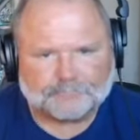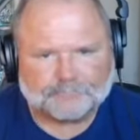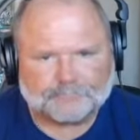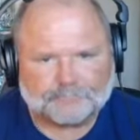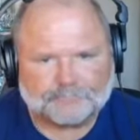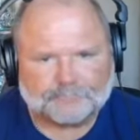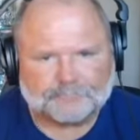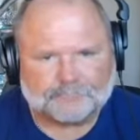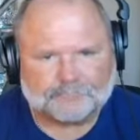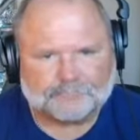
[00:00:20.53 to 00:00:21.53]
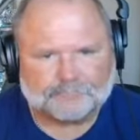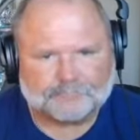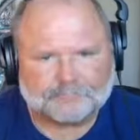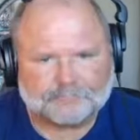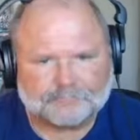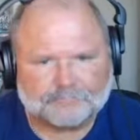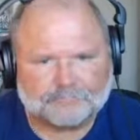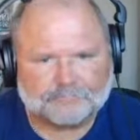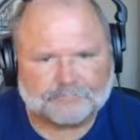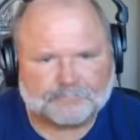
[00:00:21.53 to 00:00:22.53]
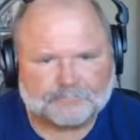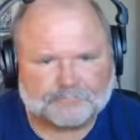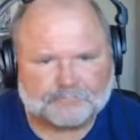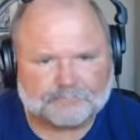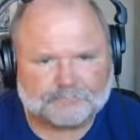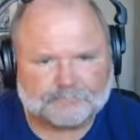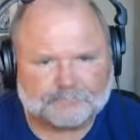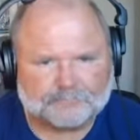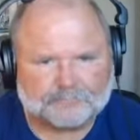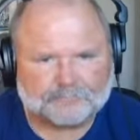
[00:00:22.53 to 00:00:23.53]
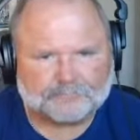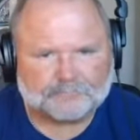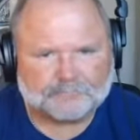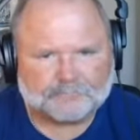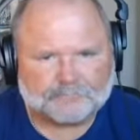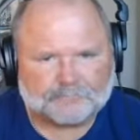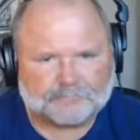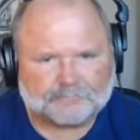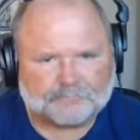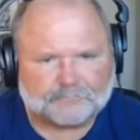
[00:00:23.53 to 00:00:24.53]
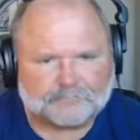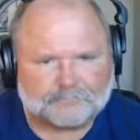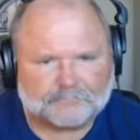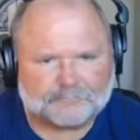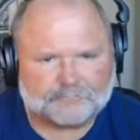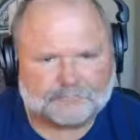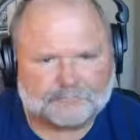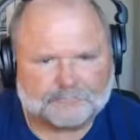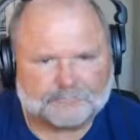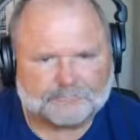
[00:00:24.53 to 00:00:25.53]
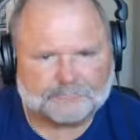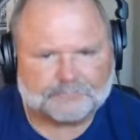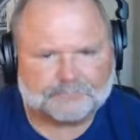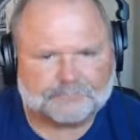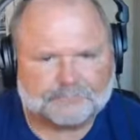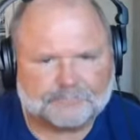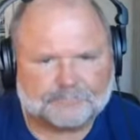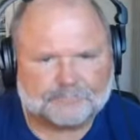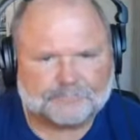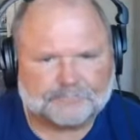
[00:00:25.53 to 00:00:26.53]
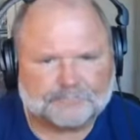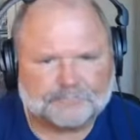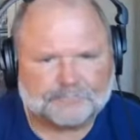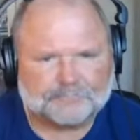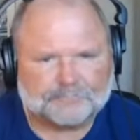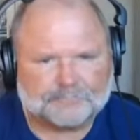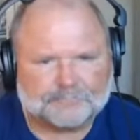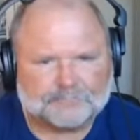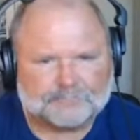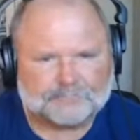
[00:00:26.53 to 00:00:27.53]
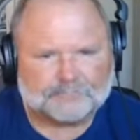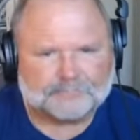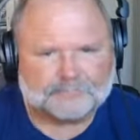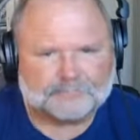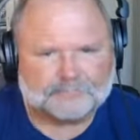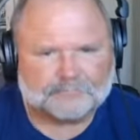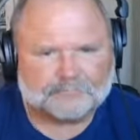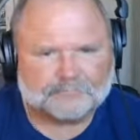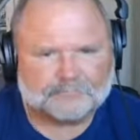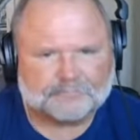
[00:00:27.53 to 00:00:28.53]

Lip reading: No words are spoken by the person on screen.